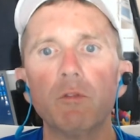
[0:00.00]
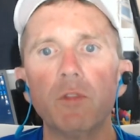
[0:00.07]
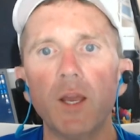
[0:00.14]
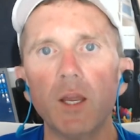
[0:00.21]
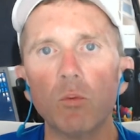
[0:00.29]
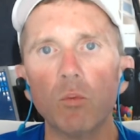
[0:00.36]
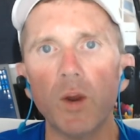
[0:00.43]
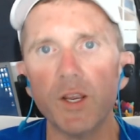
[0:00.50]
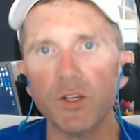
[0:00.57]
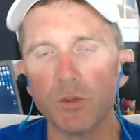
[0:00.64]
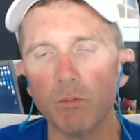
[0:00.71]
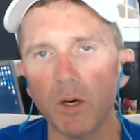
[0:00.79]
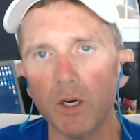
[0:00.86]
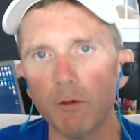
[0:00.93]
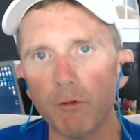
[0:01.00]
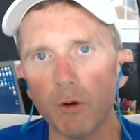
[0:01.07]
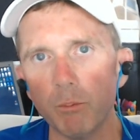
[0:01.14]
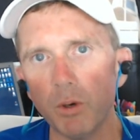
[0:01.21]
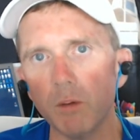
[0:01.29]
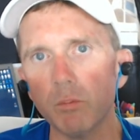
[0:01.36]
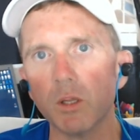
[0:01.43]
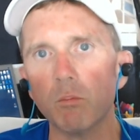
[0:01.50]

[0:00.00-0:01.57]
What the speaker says: they raised money from public